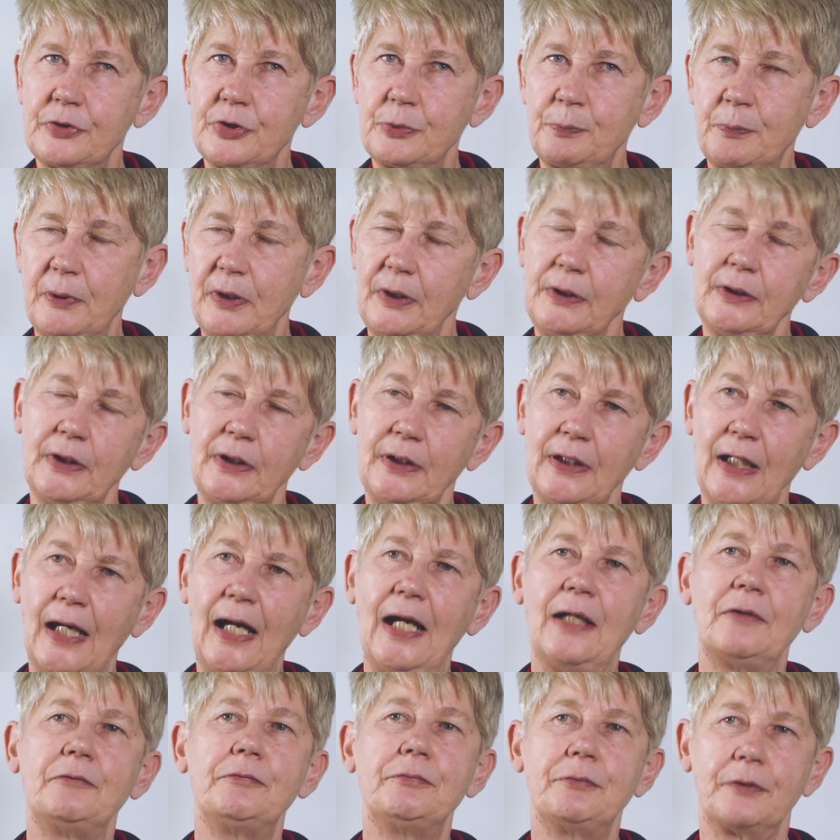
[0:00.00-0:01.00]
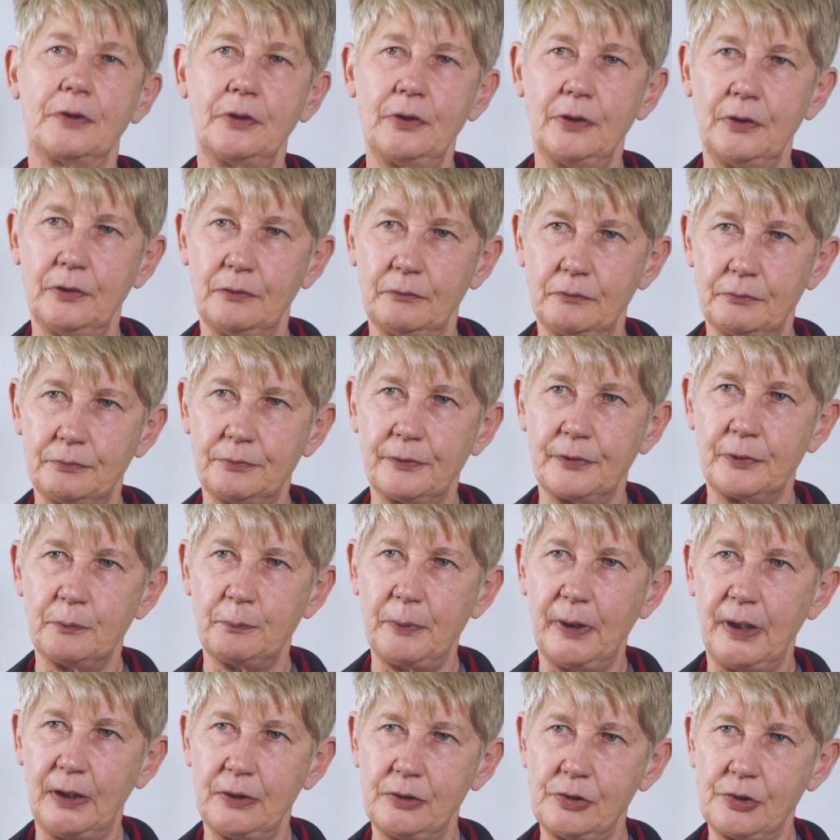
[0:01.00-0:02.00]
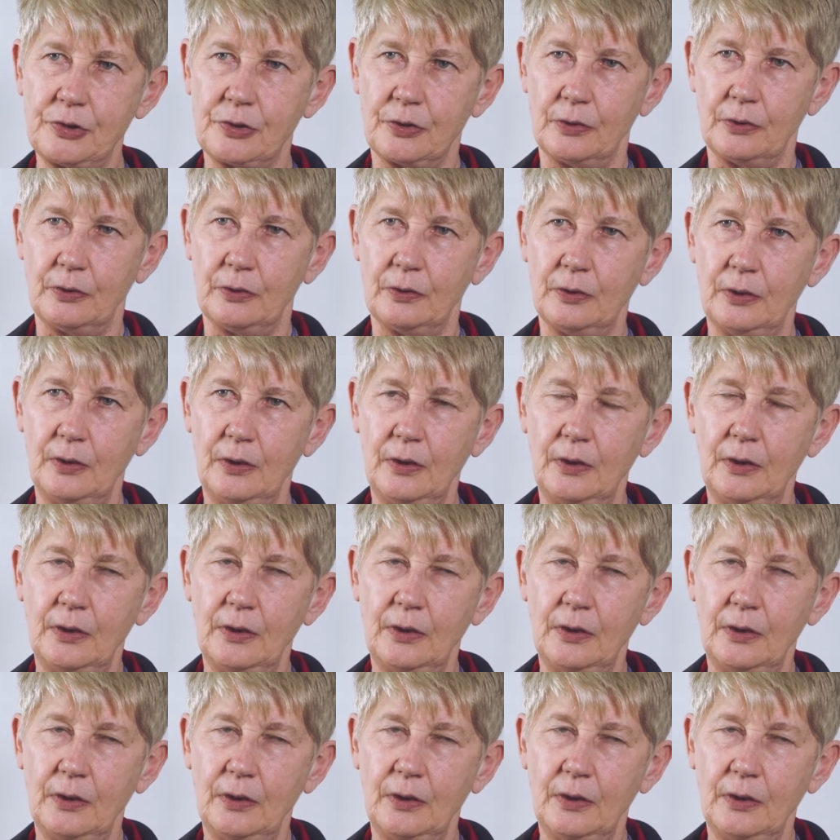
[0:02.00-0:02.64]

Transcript: as being an advocate for the patient.